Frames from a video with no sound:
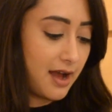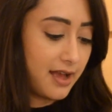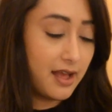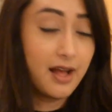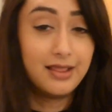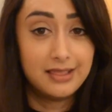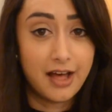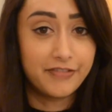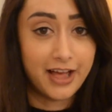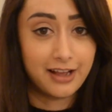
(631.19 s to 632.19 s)
I
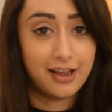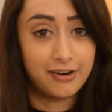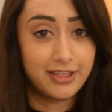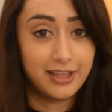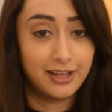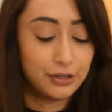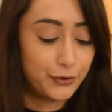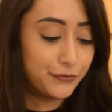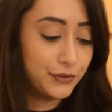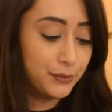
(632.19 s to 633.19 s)
love that color. I think a
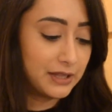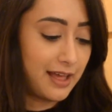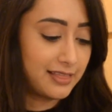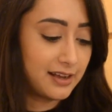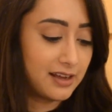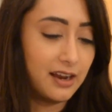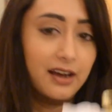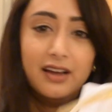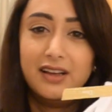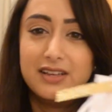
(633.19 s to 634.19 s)
lot of you would like that color.